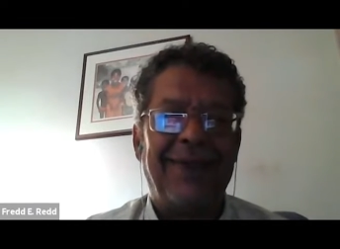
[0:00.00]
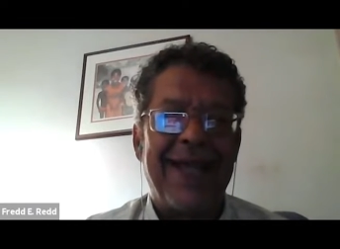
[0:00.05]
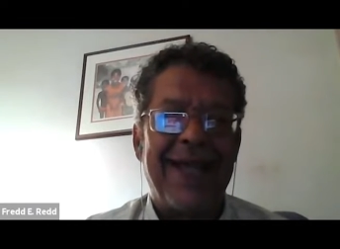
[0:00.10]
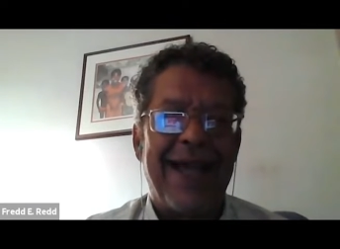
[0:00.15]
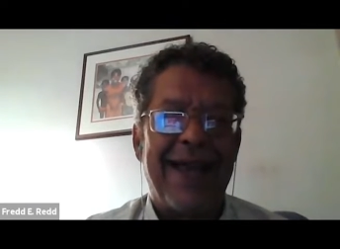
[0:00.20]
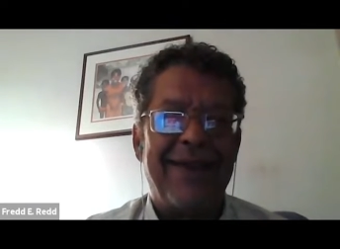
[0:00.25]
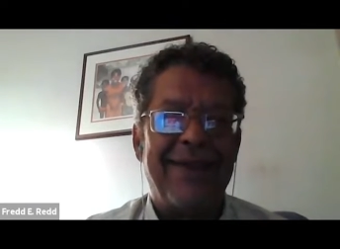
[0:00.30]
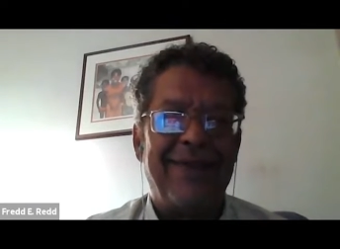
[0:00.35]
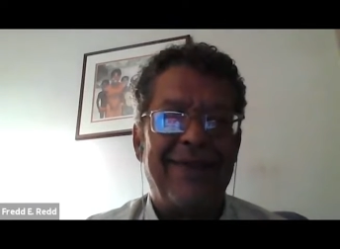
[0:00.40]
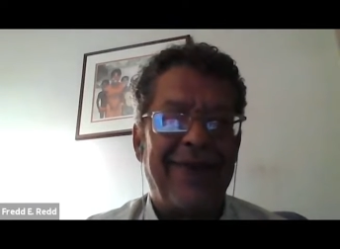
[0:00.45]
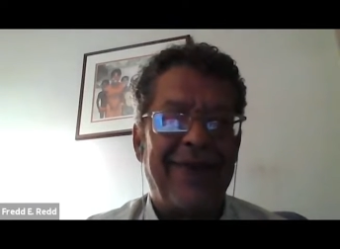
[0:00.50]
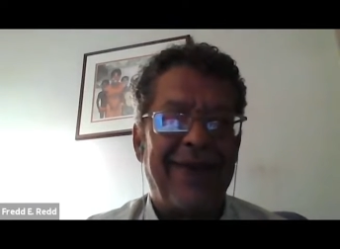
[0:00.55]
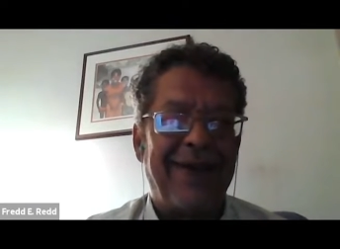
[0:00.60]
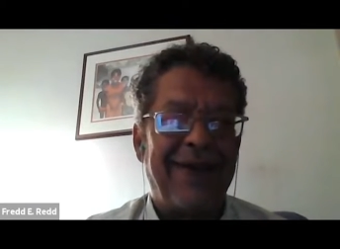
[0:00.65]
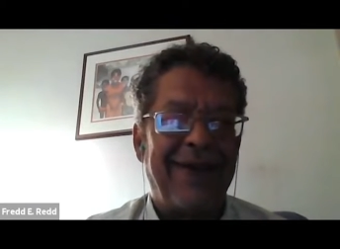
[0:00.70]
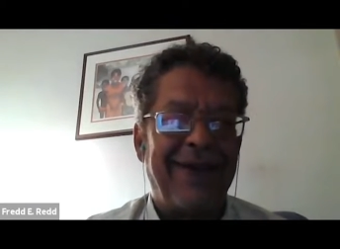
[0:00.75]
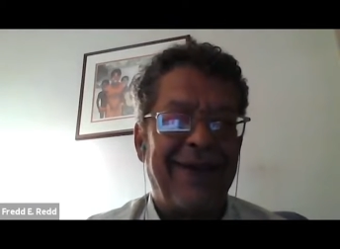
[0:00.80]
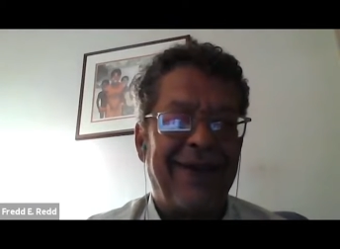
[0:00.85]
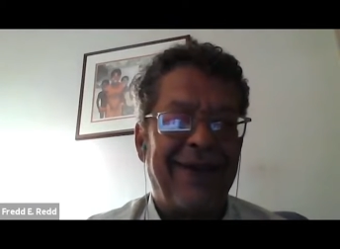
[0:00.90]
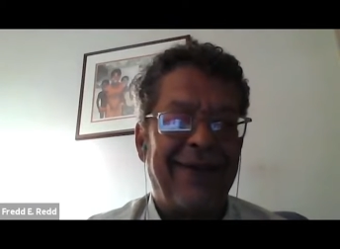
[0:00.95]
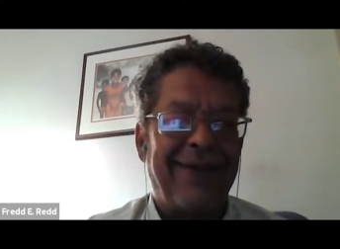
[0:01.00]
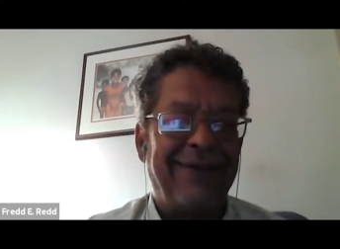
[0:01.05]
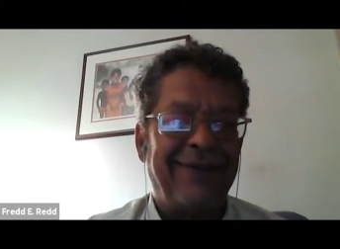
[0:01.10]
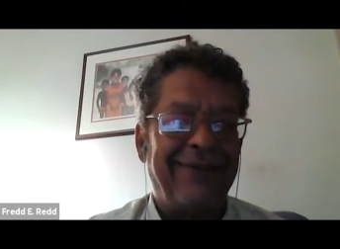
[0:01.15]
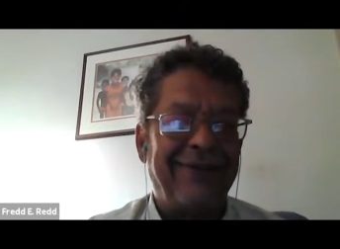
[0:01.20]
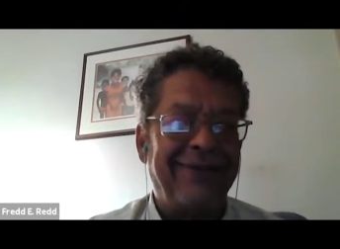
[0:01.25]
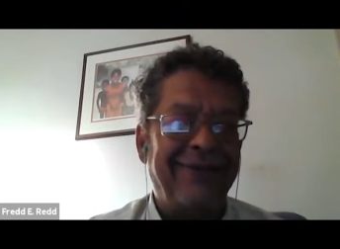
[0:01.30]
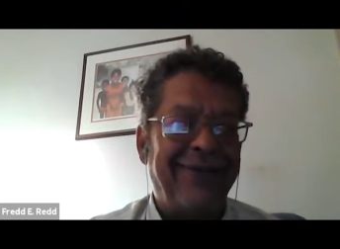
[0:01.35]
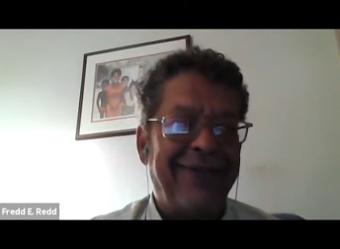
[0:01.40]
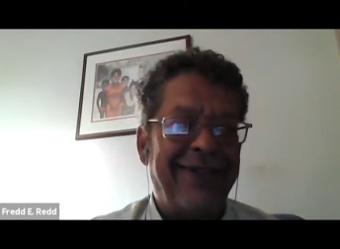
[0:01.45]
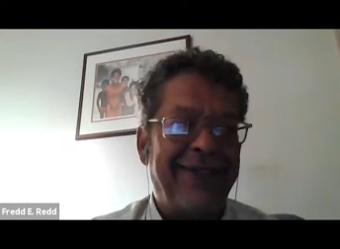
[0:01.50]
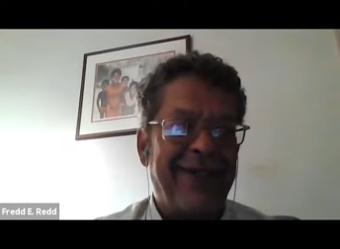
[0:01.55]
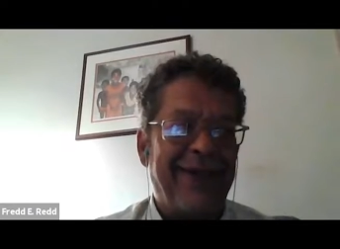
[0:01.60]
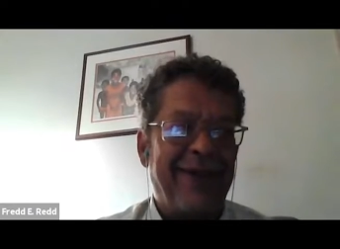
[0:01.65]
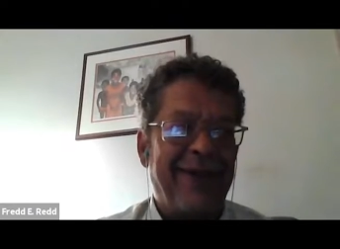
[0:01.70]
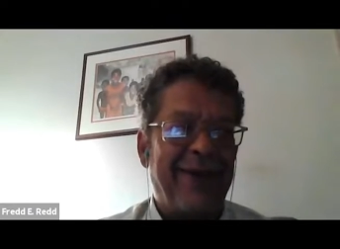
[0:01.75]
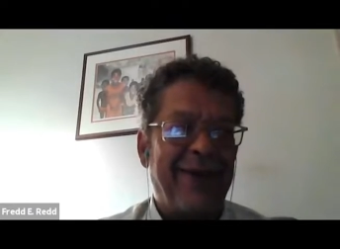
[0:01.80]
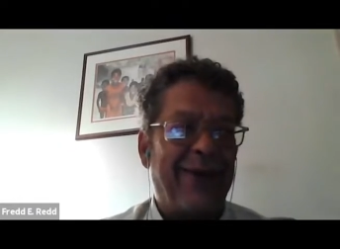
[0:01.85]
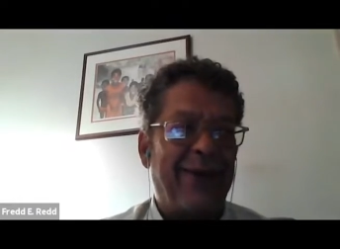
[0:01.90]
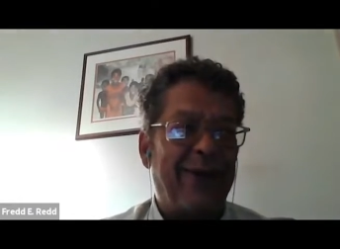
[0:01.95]
kind of
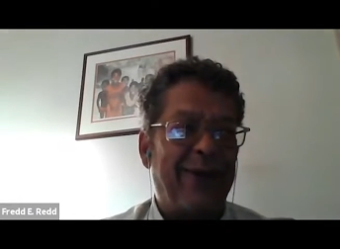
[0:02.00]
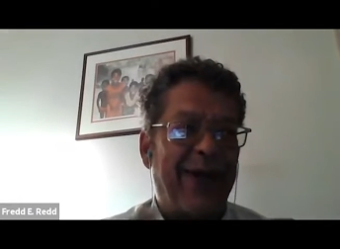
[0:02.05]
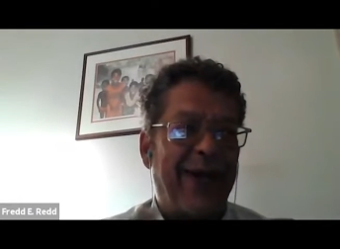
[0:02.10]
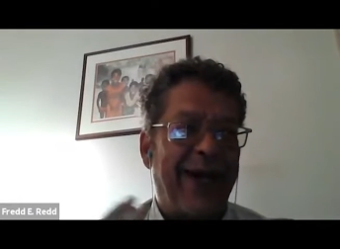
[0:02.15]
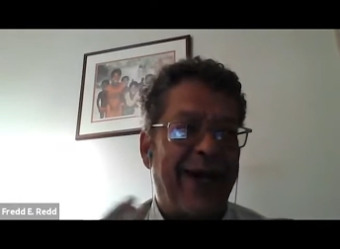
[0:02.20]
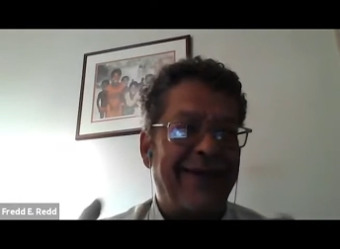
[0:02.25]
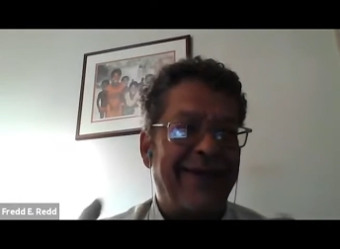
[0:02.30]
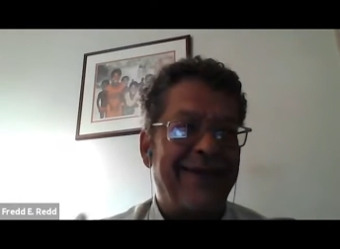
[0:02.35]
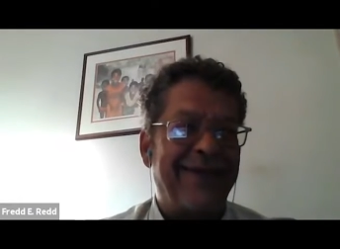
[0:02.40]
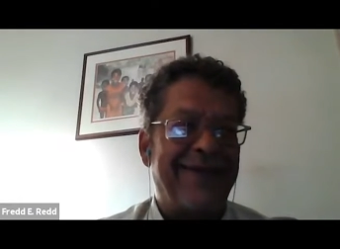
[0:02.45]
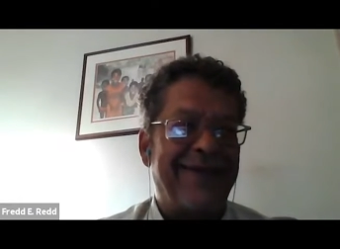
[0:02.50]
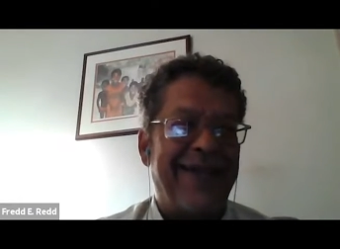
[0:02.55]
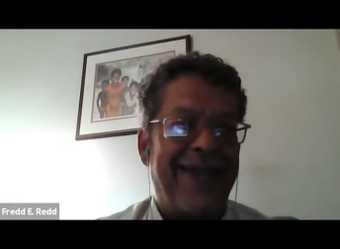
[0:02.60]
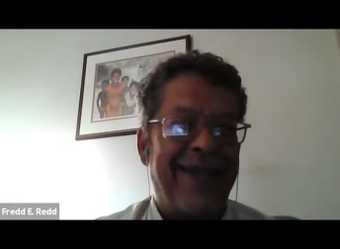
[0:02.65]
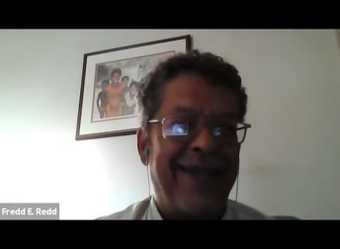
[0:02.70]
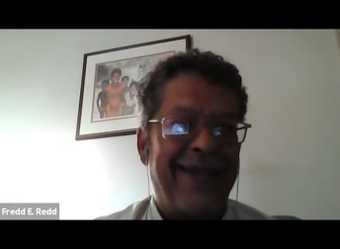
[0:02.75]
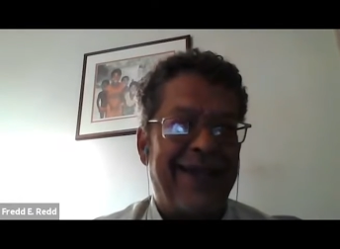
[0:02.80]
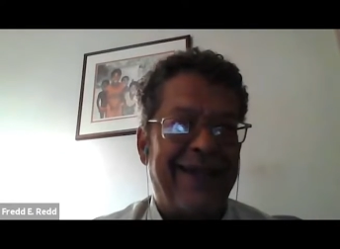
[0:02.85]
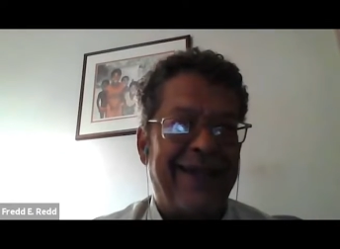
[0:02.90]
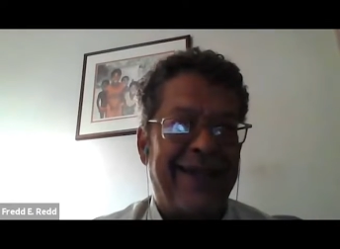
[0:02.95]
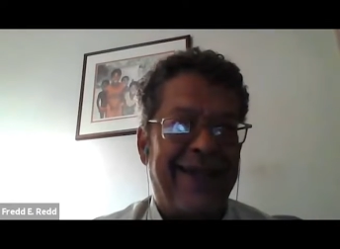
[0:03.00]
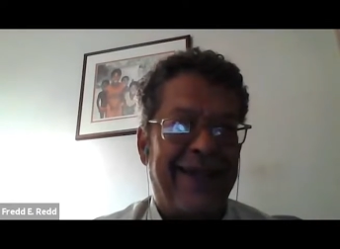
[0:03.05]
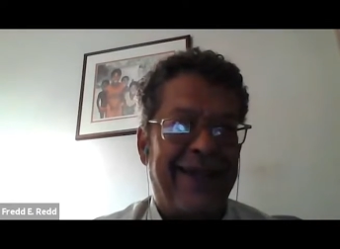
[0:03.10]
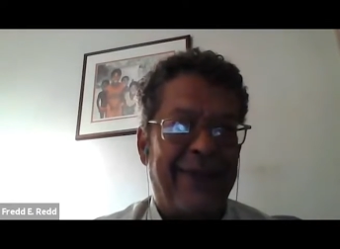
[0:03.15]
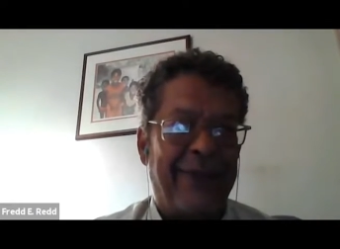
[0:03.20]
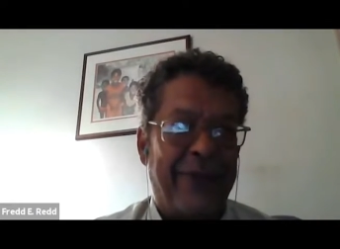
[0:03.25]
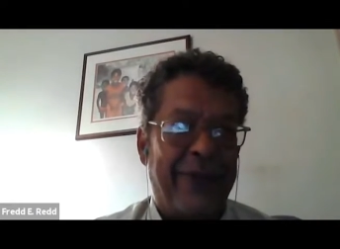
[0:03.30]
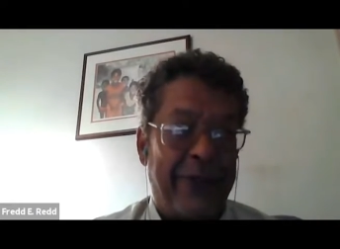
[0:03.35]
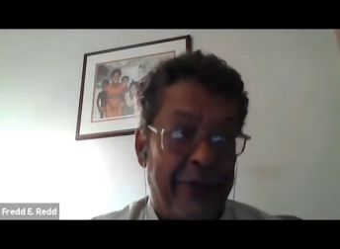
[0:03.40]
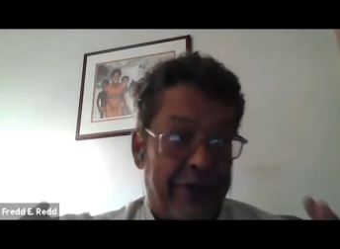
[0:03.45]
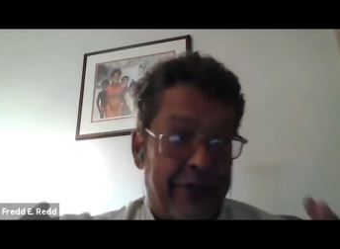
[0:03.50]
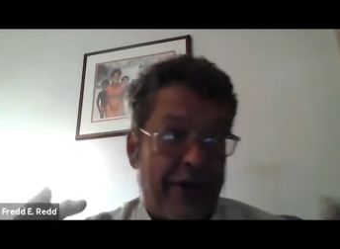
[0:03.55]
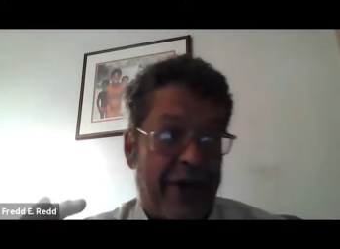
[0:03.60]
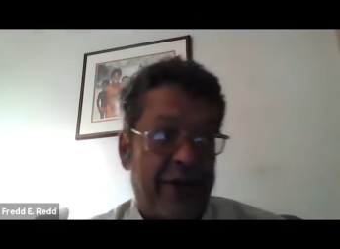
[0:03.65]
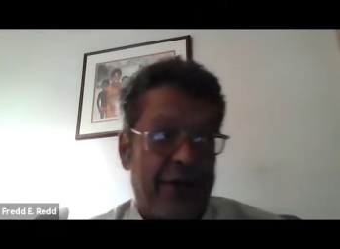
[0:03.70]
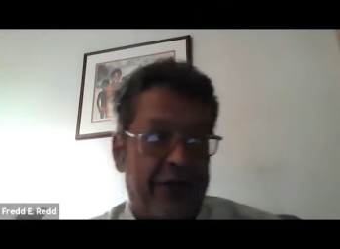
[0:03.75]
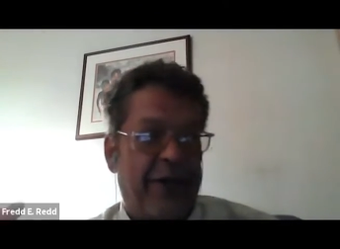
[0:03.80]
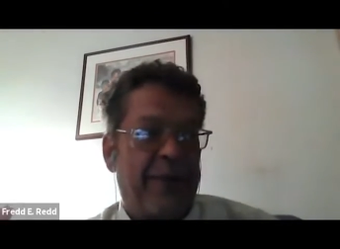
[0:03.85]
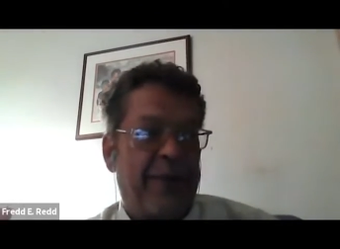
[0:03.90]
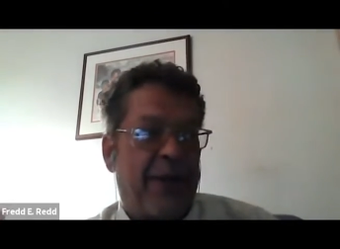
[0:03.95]
general understanding that when you
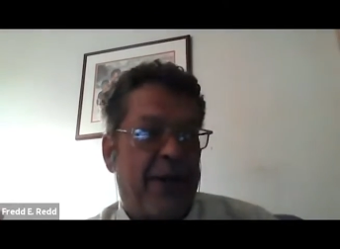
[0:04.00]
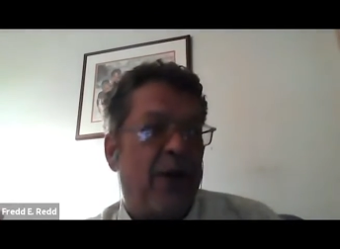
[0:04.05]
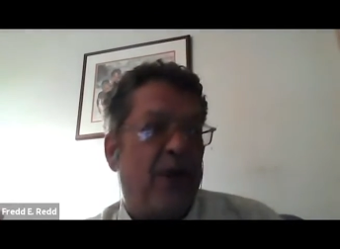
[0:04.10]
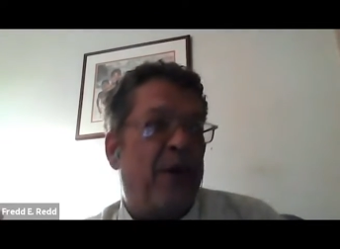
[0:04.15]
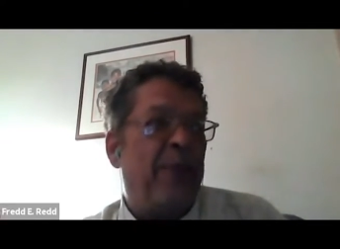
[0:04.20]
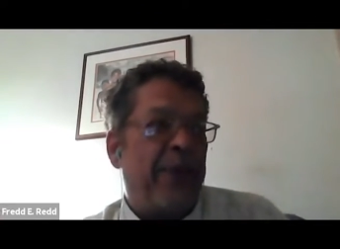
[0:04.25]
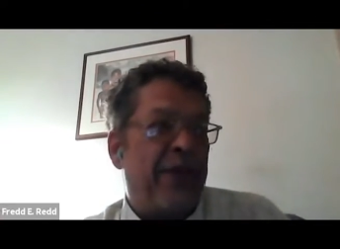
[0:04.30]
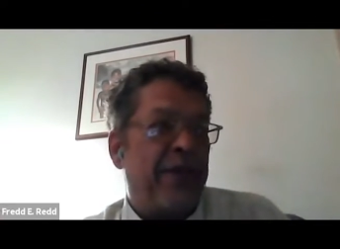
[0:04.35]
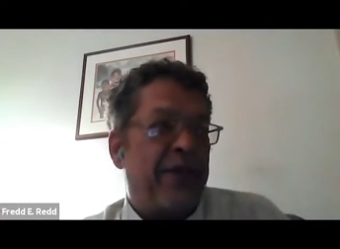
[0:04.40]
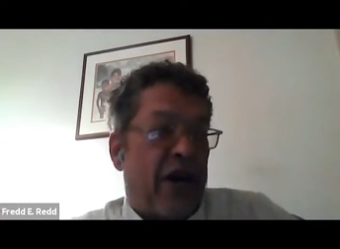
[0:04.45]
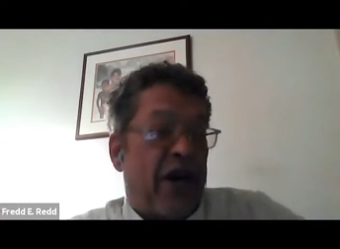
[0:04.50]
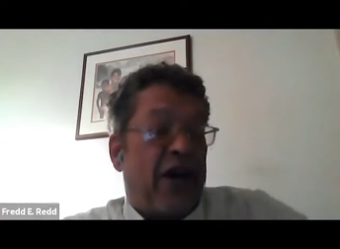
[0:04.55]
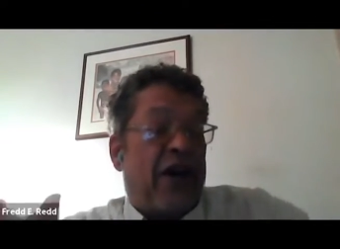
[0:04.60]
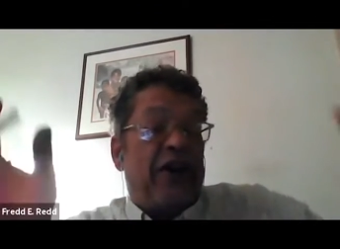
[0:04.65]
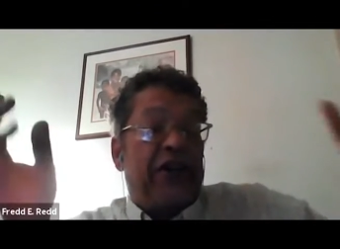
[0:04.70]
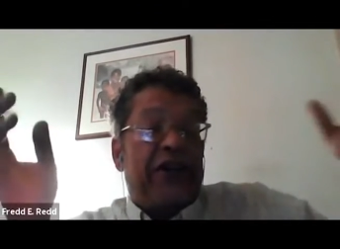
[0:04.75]
start talking about opiates,